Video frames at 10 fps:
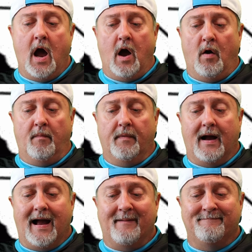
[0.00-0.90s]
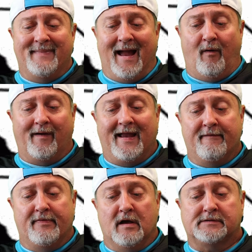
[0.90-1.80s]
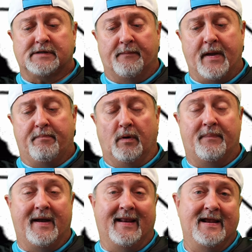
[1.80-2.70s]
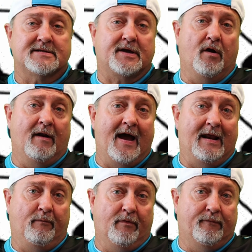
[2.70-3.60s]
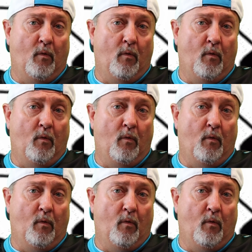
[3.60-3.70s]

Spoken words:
Now, even though some people are picking East Carolina with